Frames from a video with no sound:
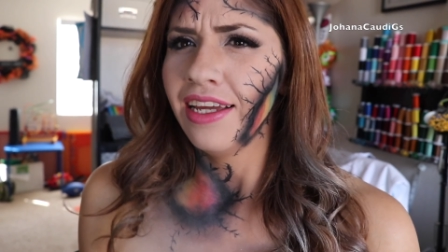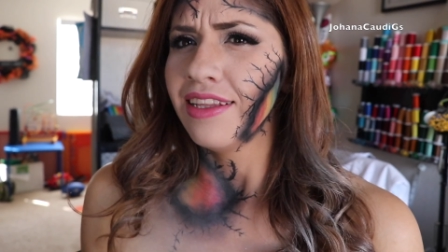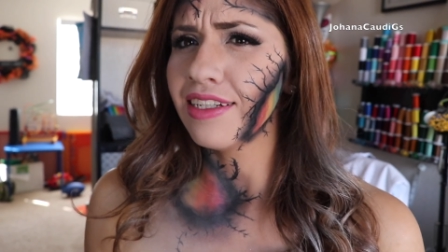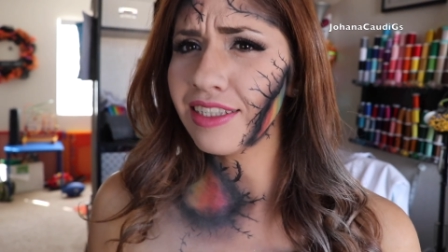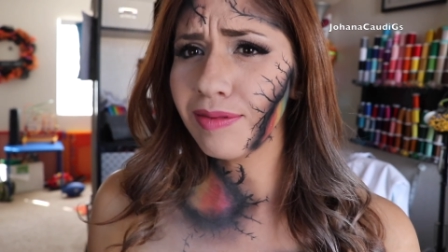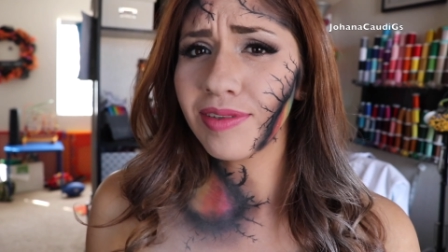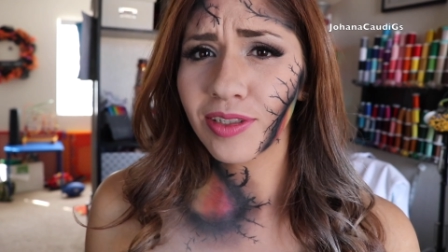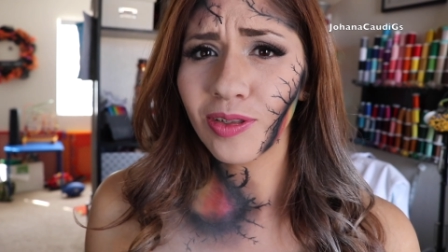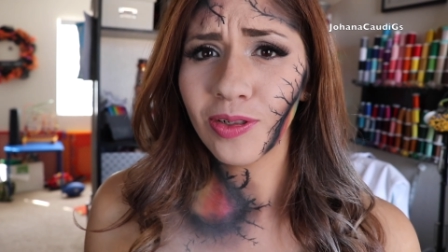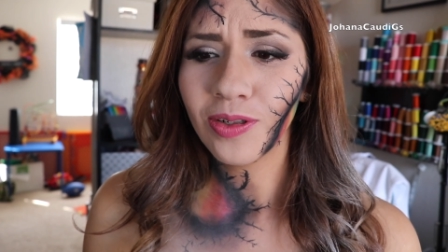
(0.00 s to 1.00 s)
that seems
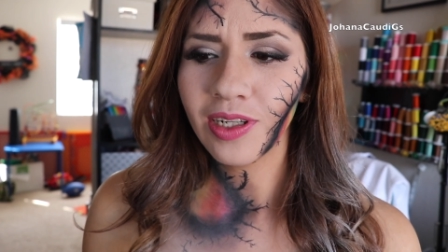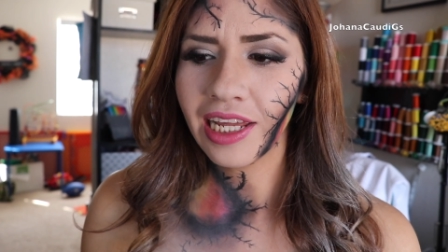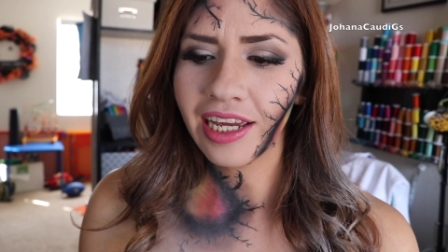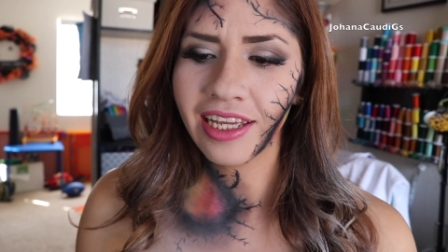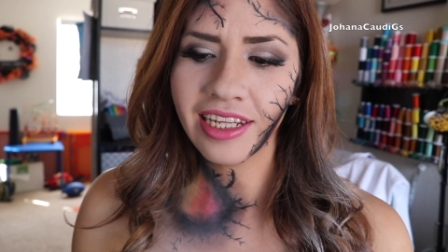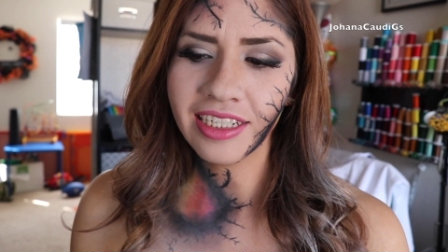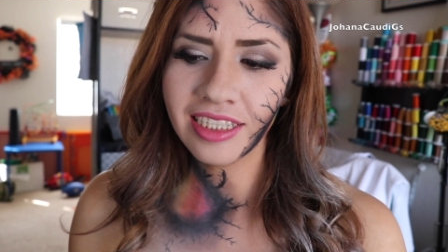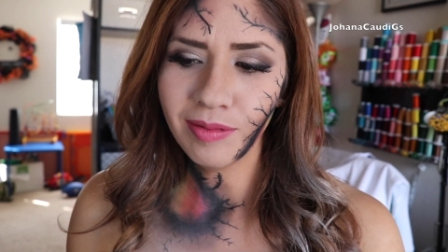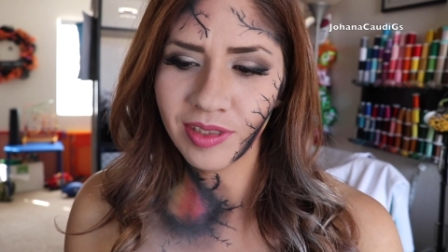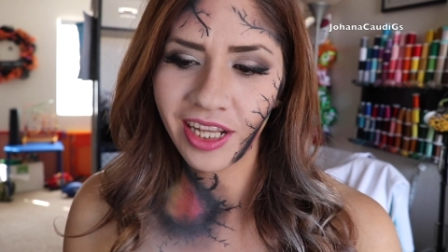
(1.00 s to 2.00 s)
cool, like that
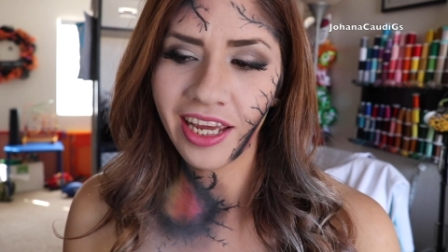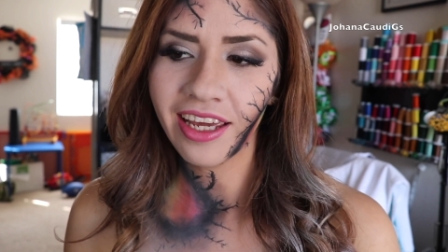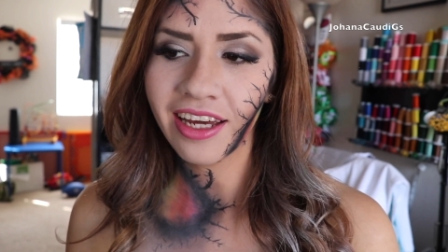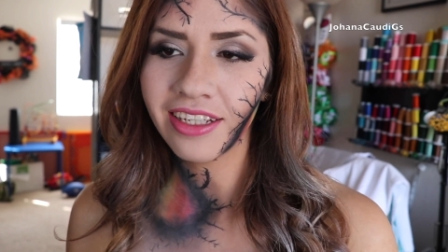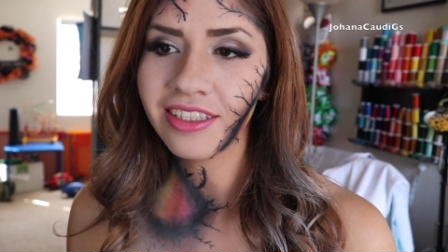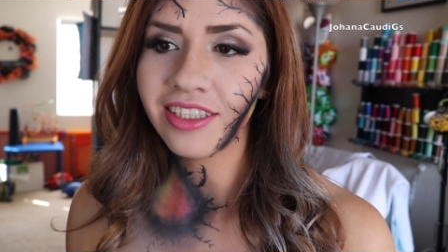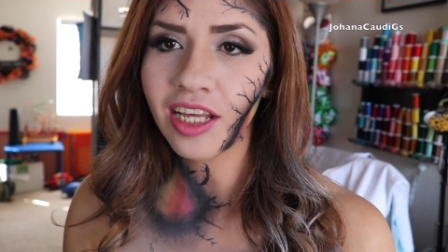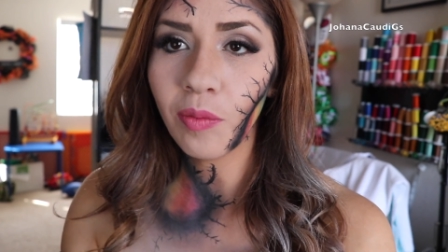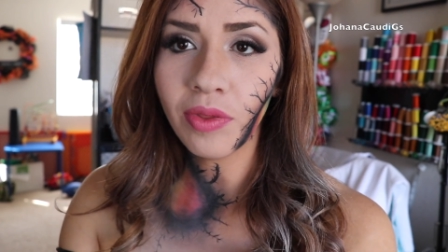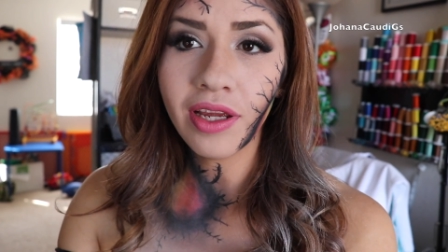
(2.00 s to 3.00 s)
seems like
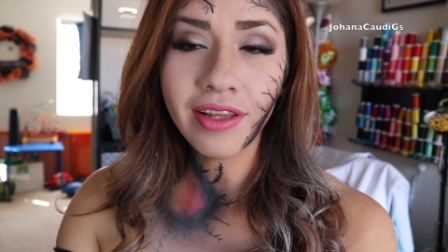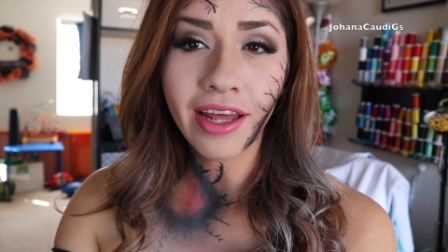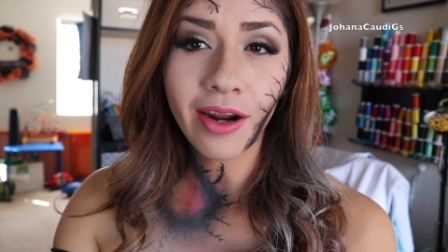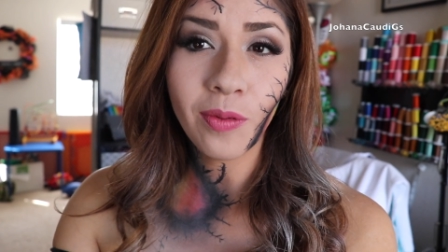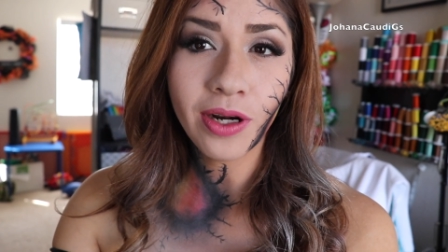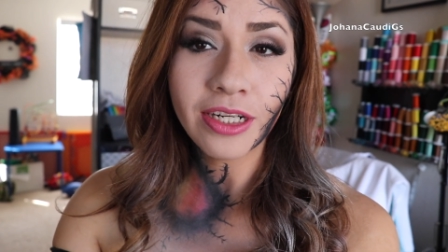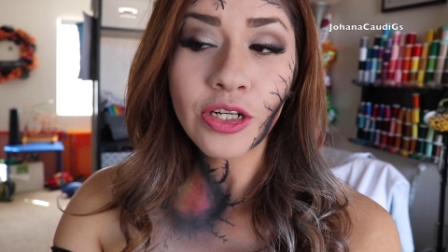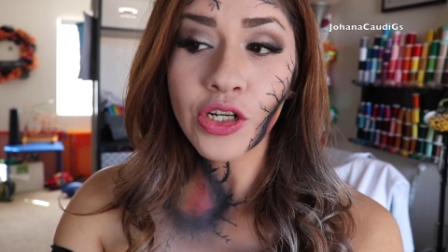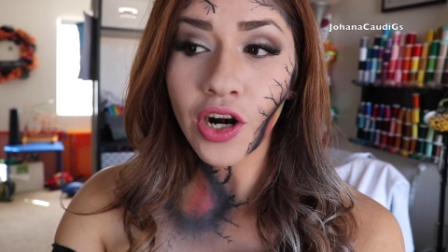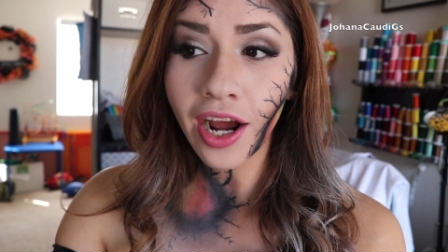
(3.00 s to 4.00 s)
something that I want to
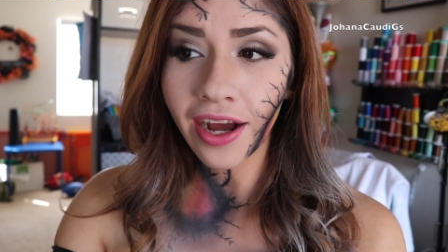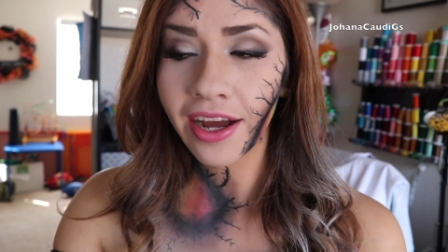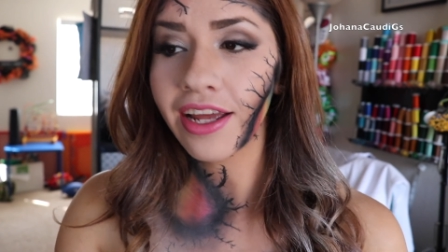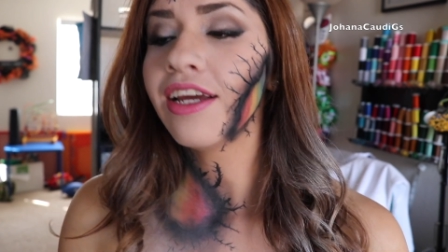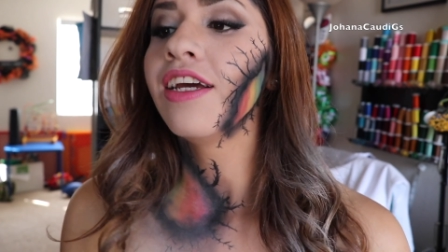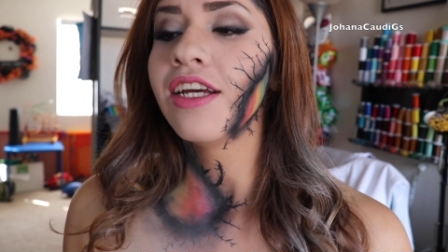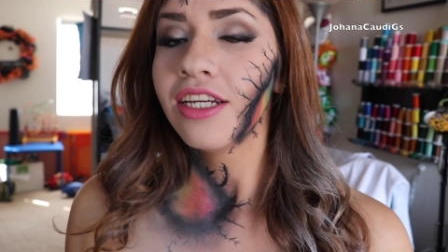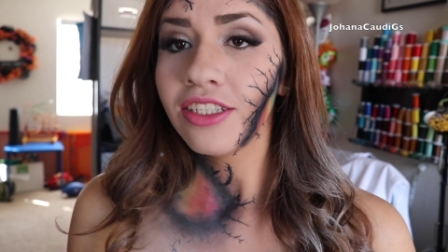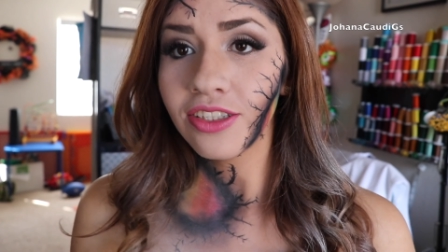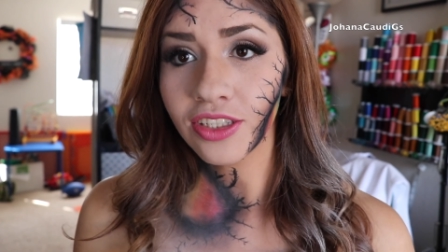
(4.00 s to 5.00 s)
try.
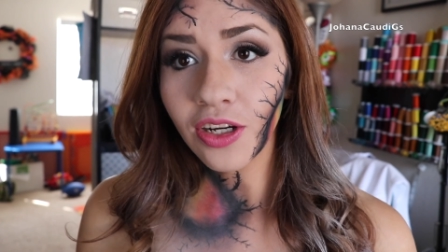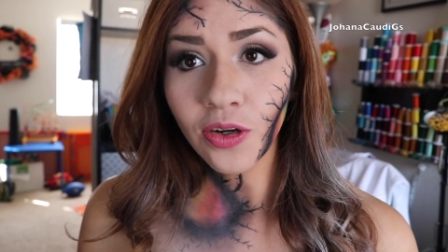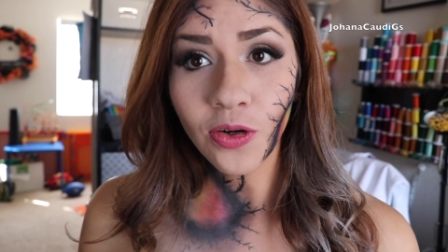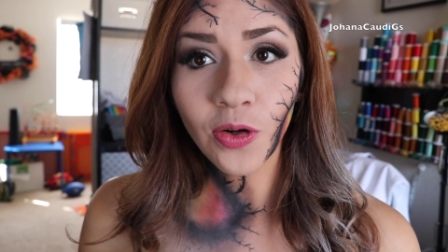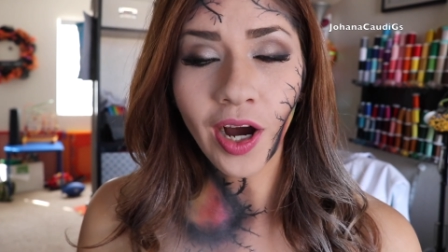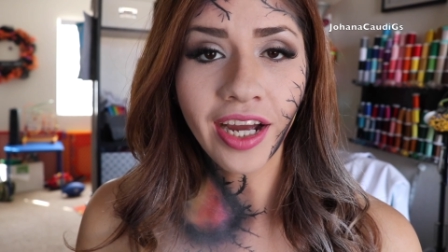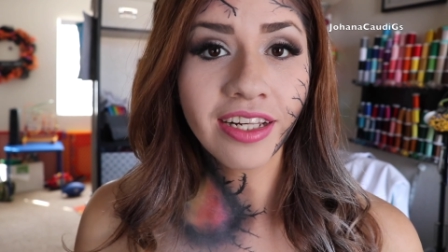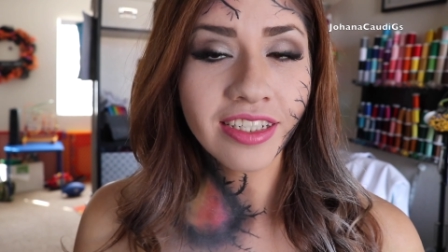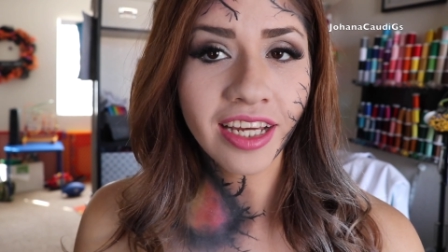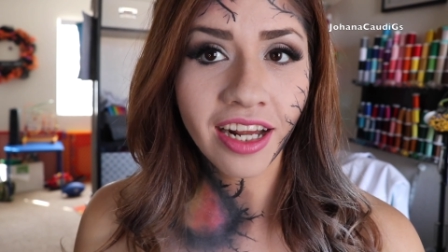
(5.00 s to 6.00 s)
So I
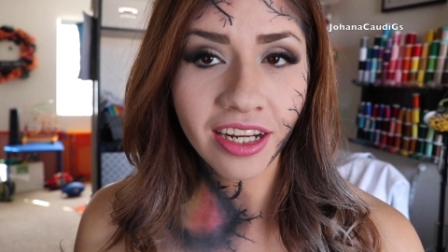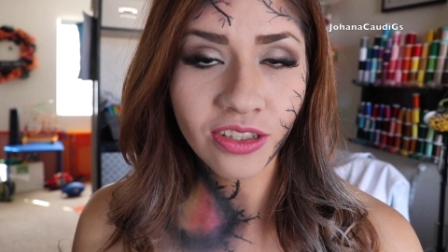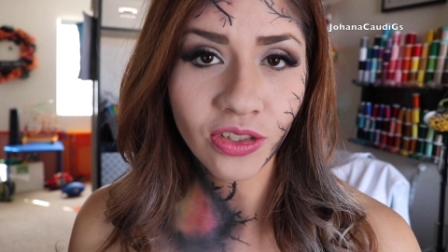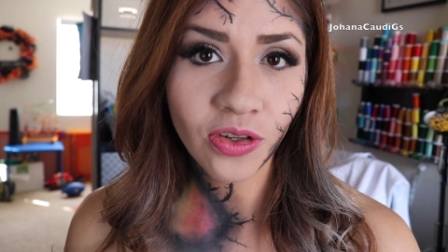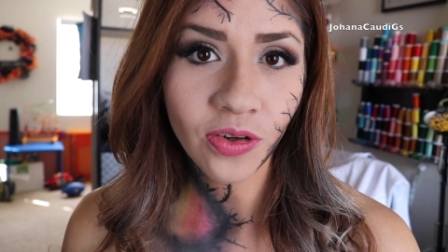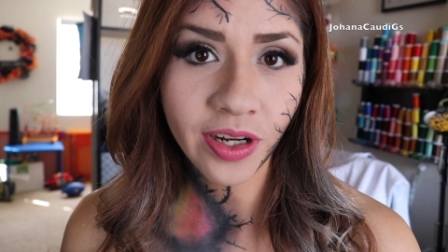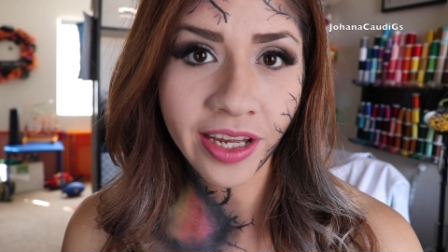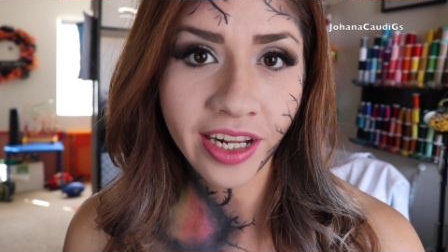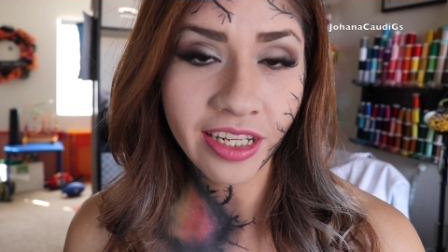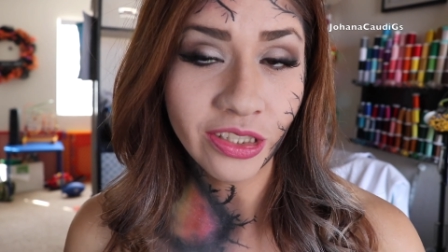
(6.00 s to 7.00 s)
decided to go
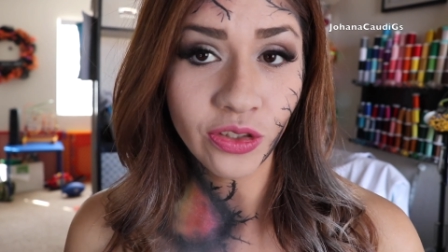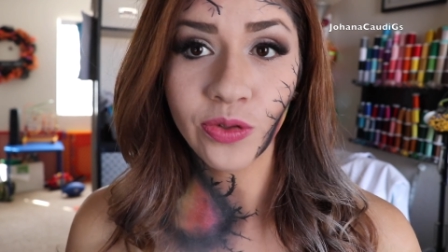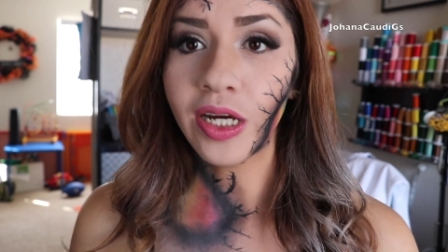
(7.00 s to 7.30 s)
ahead and do